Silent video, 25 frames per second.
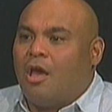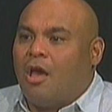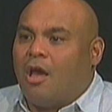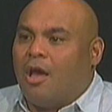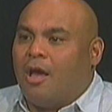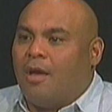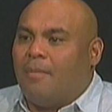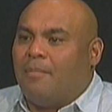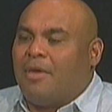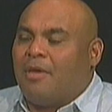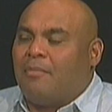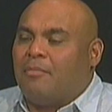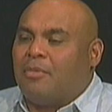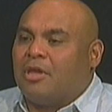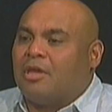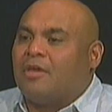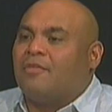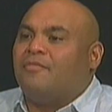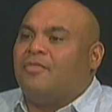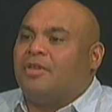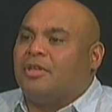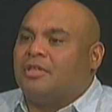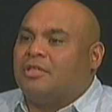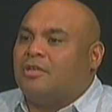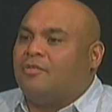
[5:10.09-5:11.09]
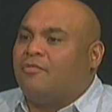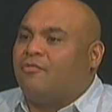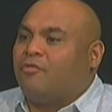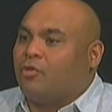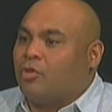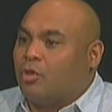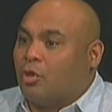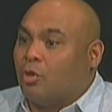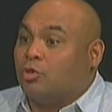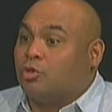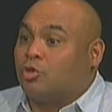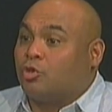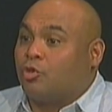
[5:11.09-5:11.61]
have been convicted for
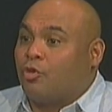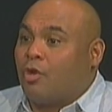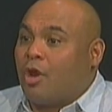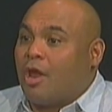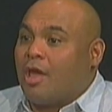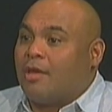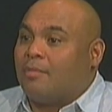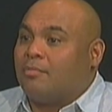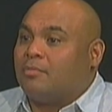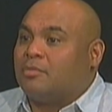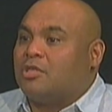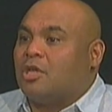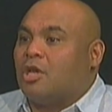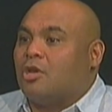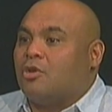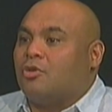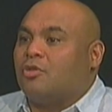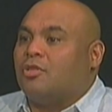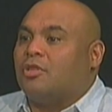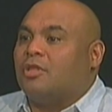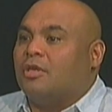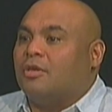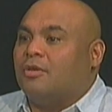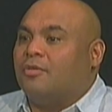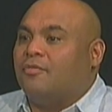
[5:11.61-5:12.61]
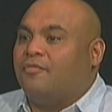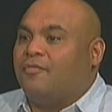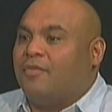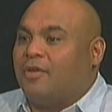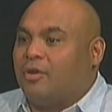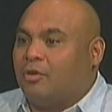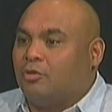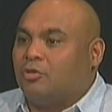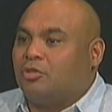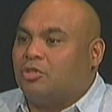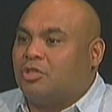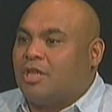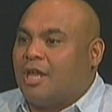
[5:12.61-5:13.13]
those crimes under the
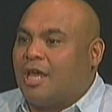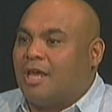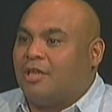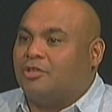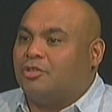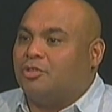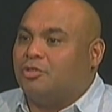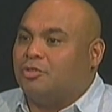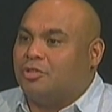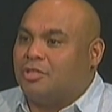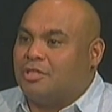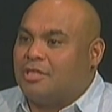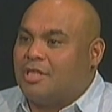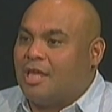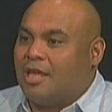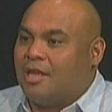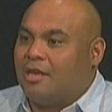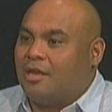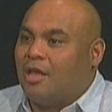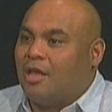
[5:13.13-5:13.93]
federal statutes that